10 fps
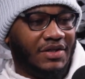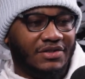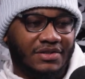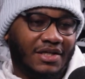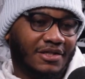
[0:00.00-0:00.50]
And
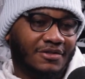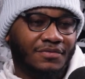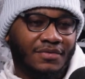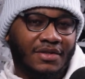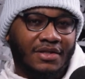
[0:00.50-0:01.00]
it's like,
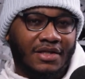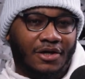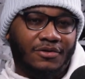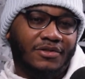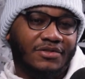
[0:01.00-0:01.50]
I
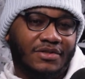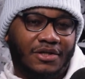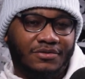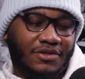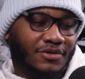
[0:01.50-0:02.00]

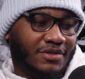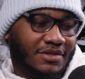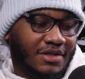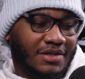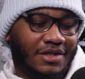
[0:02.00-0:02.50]
always
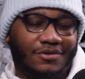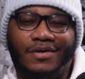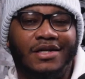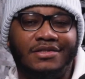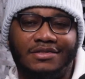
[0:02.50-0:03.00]
think like,
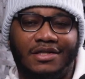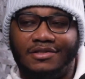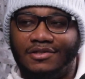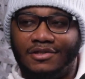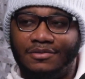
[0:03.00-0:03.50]
why is that,
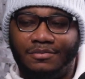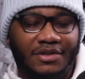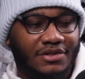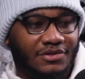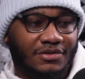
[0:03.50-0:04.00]
But
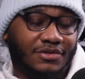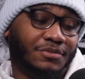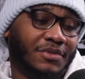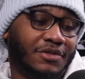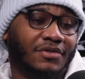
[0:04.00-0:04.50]
it's also
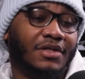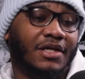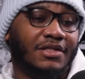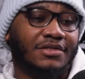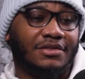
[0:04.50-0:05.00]
me
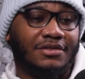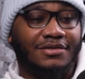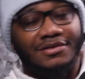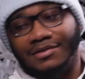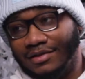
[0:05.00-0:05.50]
realizing
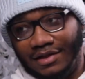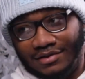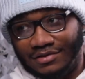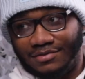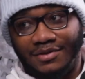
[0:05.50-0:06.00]
they
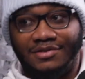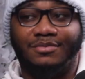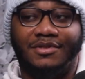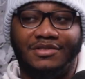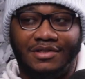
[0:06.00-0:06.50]
don't spend too
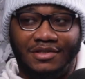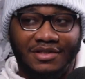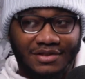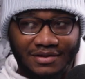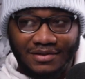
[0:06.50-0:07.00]
much of their.
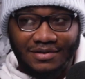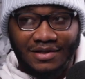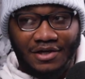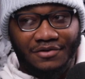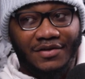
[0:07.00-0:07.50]

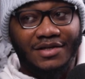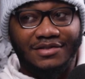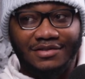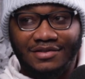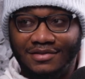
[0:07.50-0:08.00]
That's another
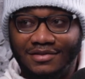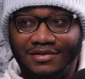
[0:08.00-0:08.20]
thing, bro.